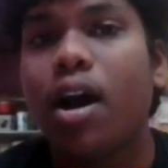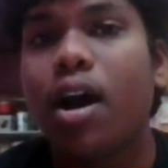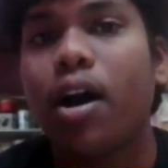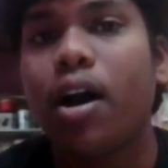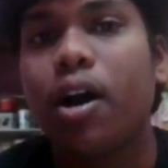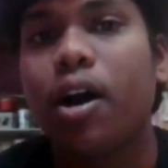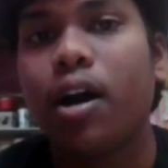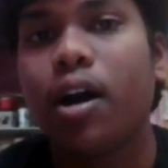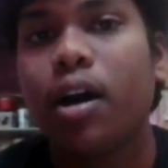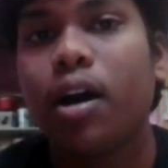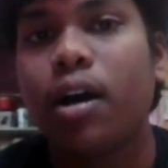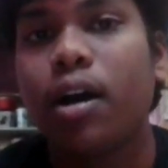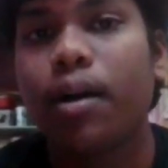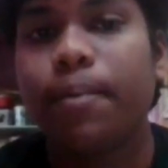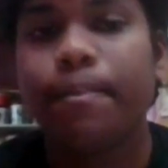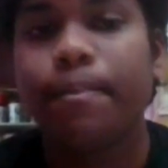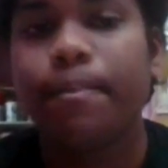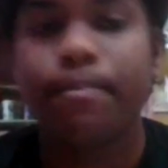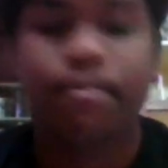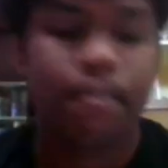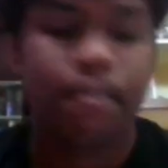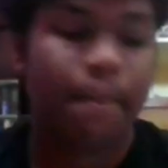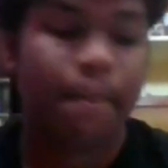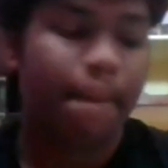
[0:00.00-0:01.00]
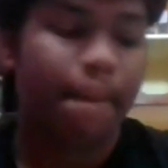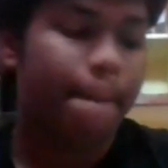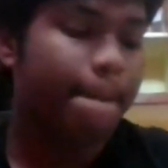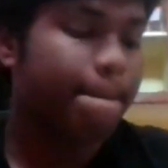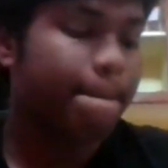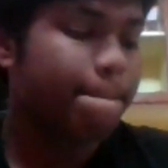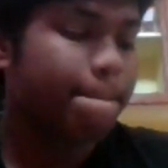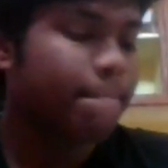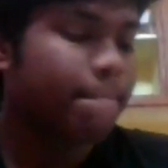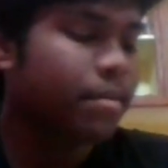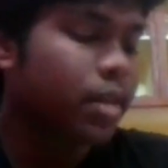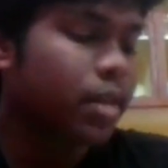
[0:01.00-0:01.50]
so the
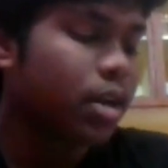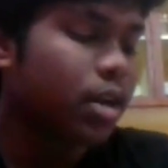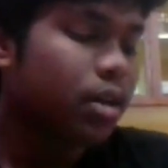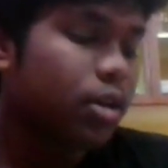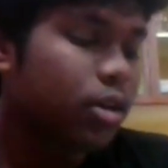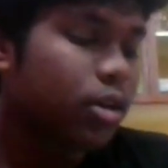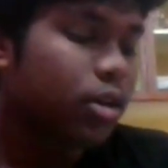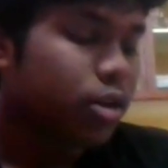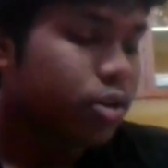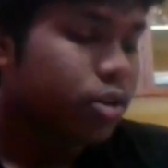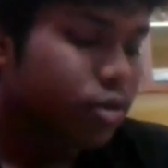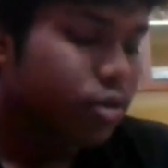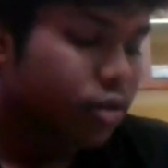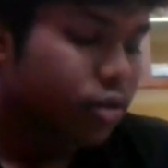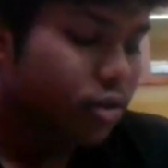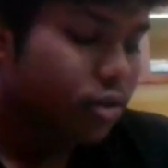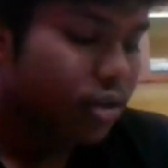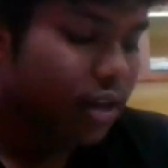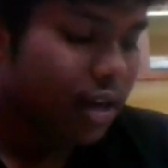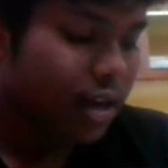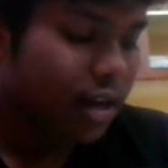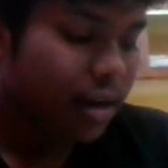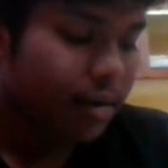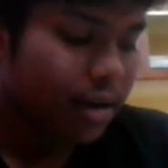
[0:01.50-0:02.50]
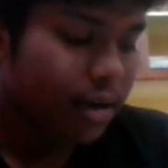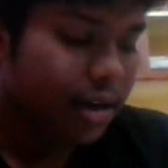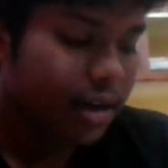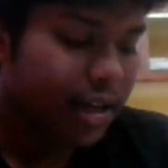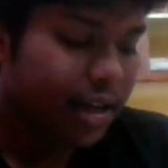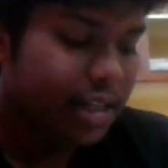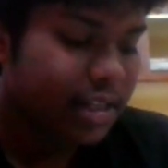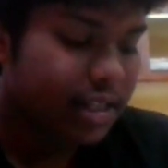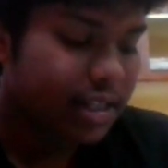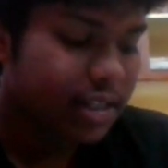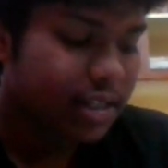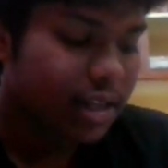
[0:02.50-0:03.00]
digits are starting from 0 to
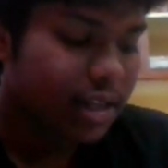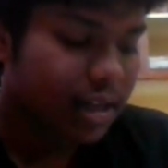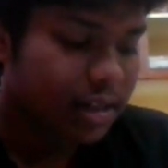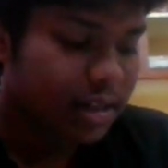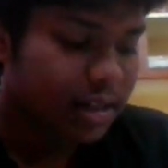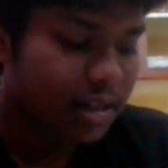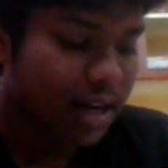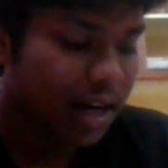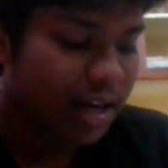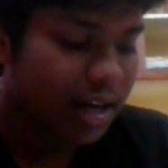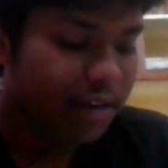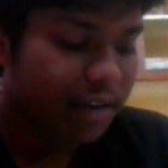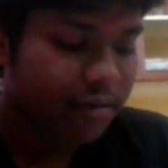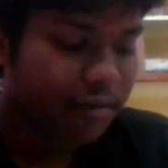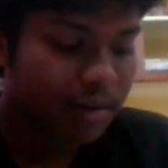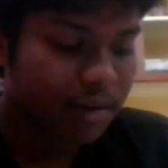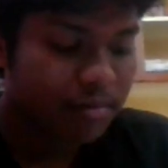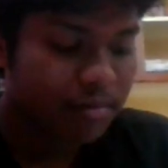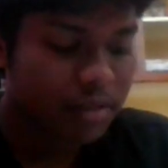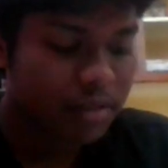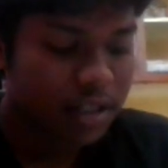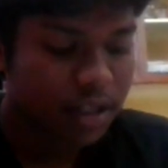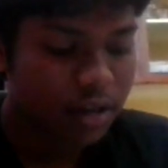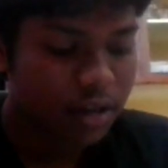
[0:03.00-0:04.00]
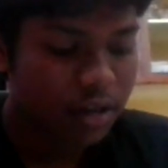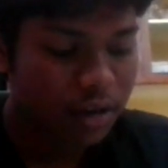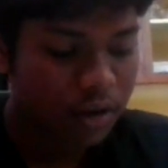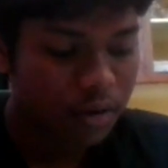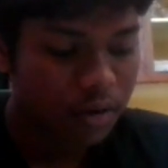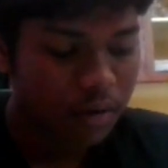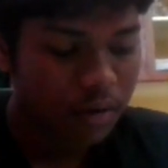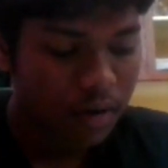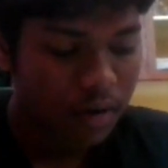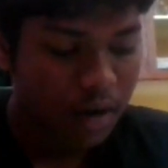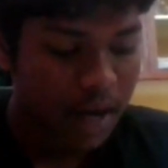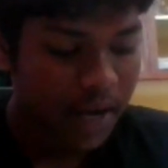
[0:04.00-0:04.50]
9. Its base or
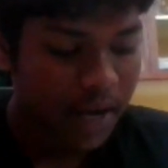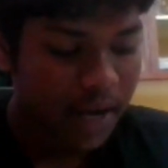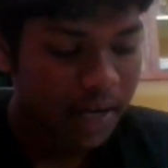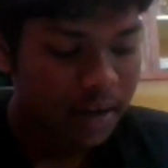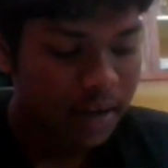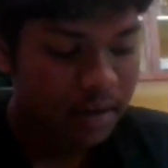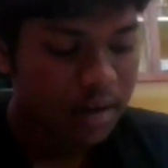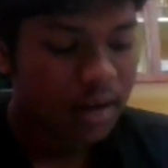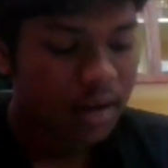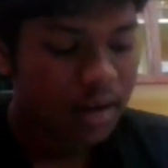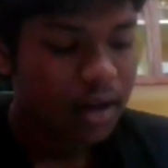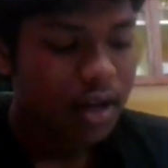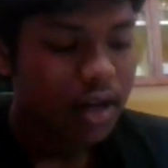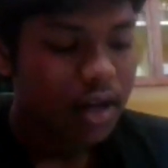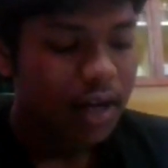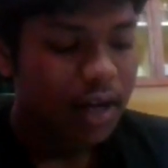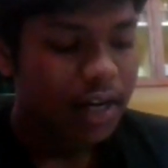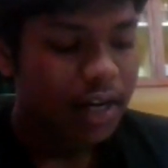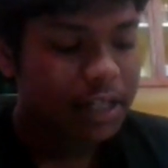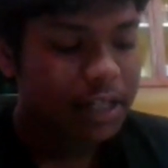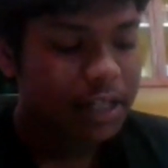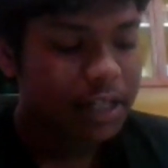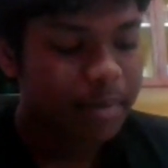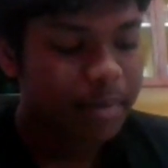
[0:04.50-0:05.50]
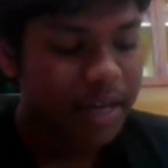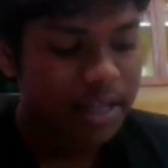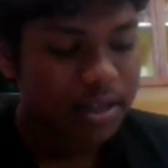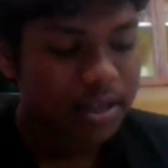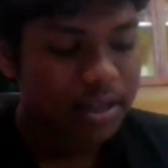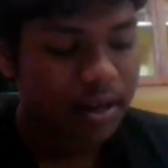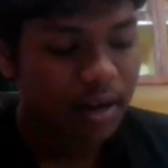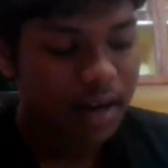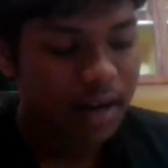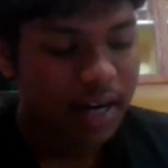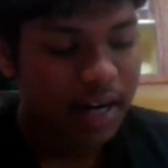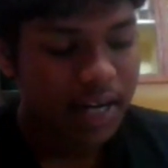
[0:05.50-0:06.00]
radix is
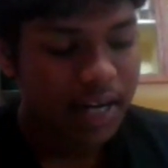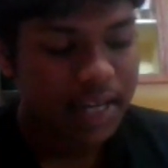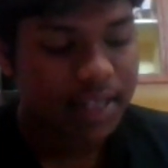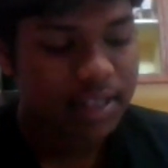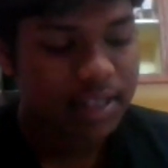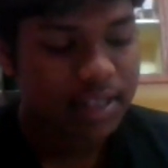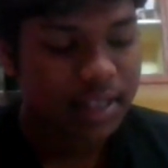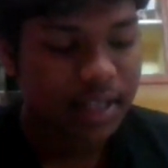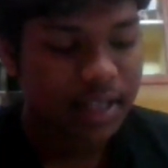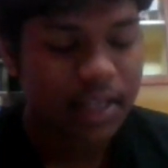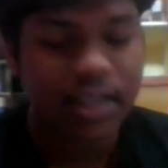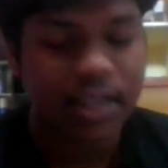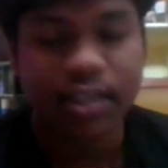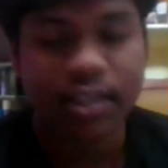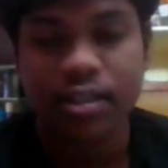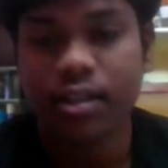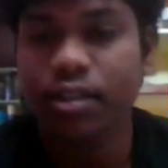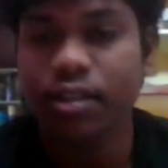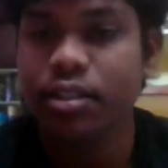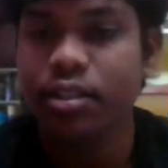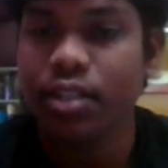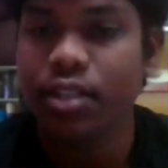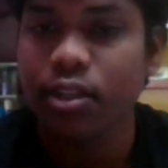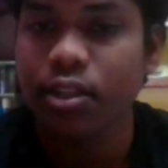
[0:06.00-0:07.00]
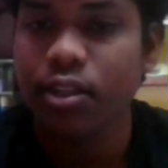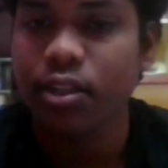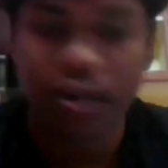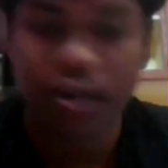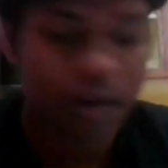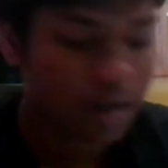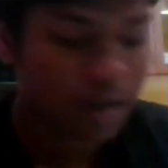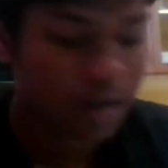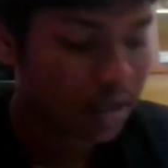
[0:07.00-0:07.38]
10 or d.